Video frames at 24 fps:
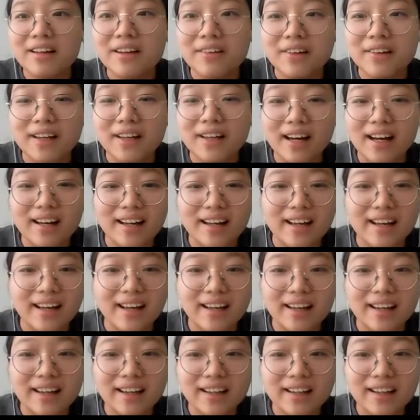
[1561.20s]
We got it.